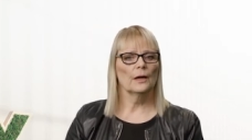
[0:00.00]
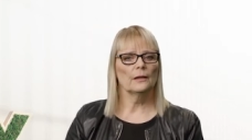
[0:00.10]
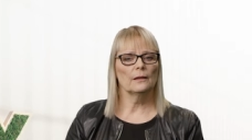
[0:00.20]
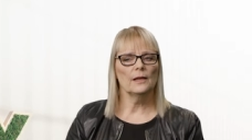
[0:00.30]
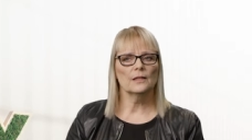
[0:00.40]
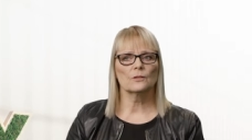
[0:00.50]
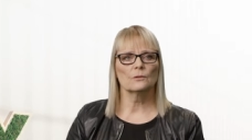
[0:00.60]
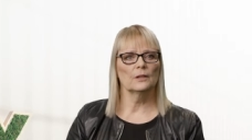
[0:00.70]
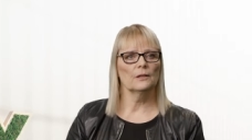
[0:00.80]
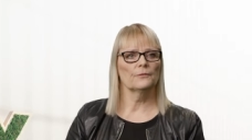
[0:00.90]
it needs
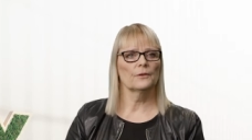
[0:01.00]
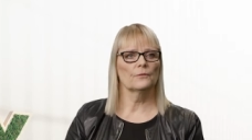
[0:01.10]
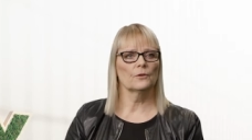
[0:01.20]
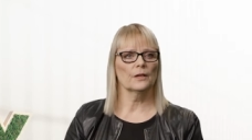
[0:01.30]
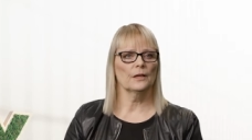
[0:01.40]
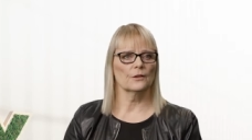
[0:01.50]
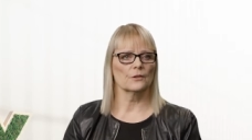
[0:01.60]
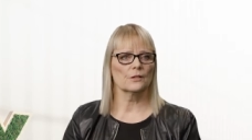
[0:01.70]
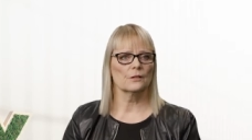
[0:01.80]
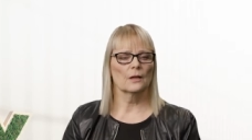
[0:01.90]
to live for
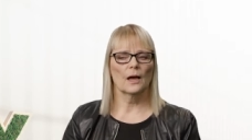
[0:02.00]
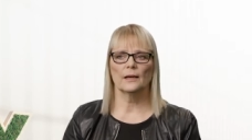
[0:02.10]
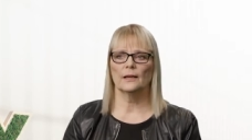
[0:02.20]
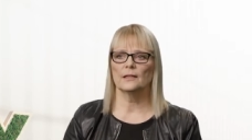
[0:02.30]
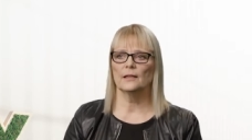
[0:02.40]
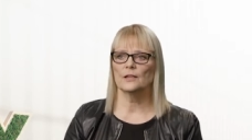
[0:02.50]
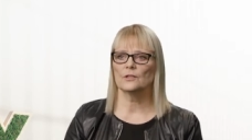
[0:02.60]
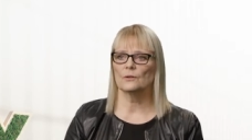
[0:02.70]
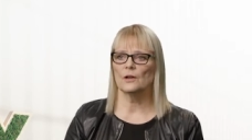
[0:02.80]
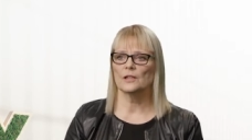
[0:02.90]
years and it needs
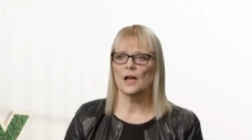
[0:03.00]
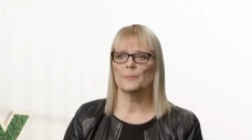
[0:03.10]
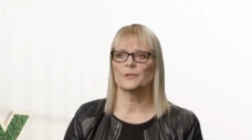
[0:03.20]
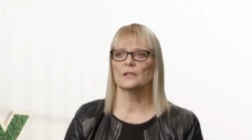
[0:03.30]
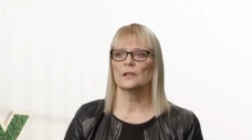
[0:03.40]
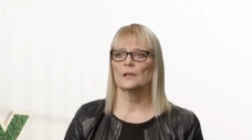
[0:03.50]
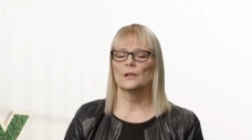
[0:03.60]
to adapt